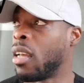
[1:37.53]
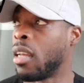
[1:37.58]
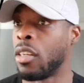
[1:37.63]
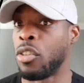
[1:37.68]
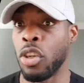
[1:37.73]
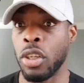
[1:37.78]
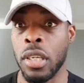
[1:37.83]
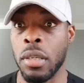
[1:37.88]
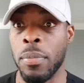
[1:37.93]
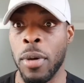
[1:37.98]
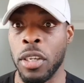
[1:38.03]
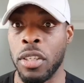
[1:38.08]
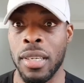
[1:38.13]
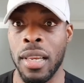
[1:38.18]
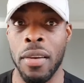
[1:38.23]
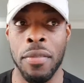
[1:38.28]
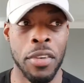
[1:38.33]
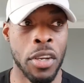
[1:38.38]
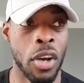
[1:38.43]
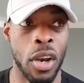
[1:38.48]
Just as much as I
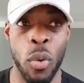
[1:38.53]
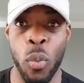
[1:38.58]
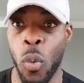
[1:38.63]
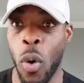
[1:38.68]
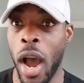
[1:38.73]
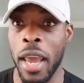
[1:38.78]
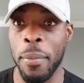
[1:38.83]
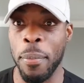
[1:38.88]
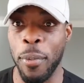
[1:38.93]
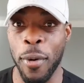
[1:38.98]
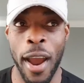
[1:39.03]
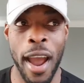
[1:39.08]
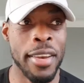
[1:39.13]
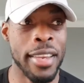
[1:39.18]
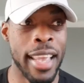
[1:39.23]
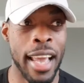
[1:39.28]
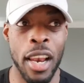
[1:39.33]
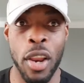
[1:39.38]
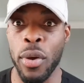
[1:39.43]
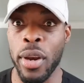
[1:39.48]
love the colour white, brown,
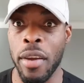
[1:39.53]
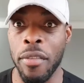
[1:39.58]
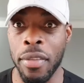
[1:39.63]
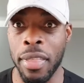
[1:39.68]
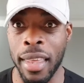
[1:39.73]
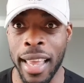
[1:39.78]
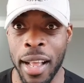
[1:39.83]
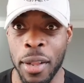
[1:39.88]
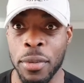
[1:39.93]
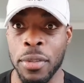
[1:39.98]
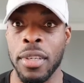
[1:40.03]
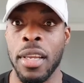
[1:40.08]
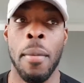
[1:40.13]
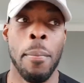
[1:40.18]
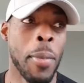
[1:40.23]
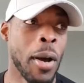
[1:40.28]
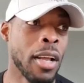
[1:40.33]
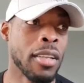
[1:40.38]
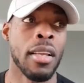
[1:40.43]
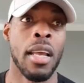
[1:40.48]
yellow, and everything else.
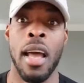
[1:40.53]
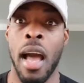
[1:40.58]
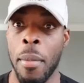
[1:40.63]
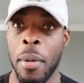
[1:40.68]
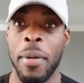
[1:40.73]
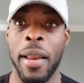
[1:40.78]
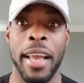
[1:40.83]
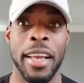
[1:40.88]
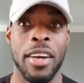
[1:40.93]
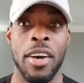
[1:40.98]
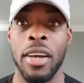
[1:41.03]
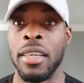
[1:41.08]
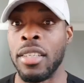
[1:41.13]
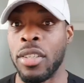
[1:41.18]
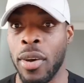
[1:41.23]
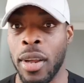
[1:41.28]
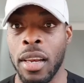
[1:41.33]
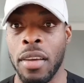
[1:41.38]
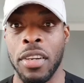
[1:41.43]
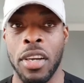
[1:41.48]
But I'm a black guy,
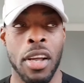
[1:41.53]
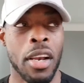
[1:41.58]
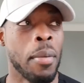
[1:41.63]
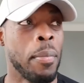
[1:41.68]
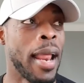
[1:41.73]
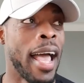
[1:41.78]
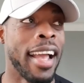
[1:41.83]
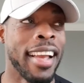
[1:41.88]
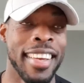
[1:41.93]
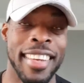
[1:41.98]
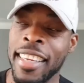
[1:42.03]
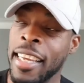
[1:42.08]
so I love the colour black.